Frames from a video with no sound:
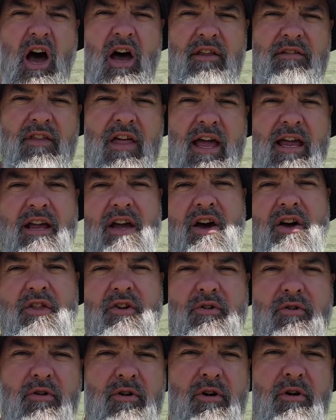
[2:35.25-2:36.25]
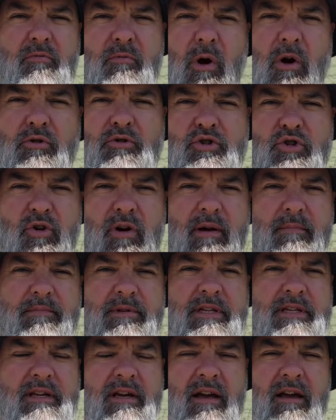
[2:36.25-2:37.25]
Unlike other road
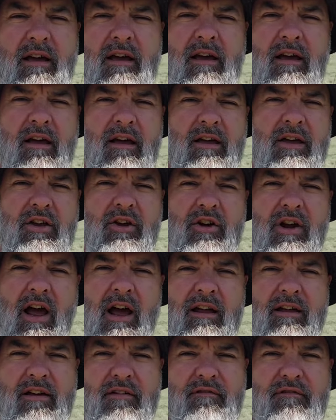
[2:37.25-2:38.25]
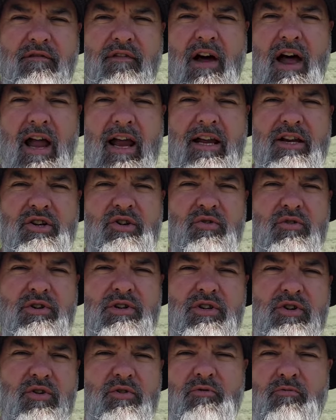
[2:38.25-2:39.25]
trips, you're not confined to
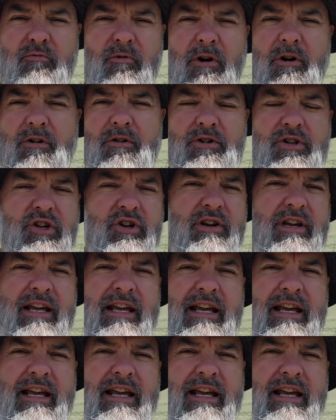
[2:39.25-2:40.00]
a certain road. You